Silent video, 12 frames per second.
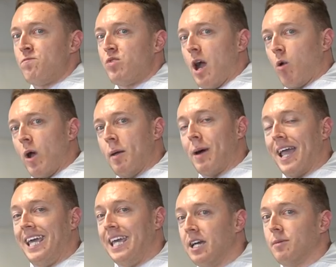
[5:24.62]
that way my
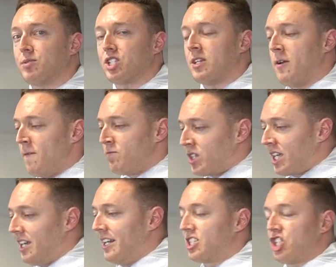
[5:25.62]
hips
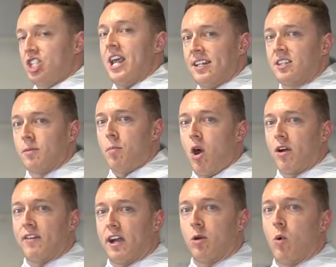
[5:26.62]
can extend the
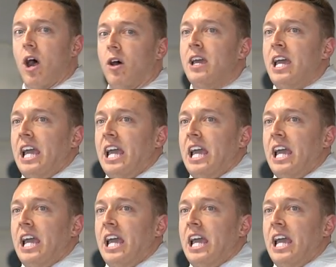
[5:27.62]
bar very well.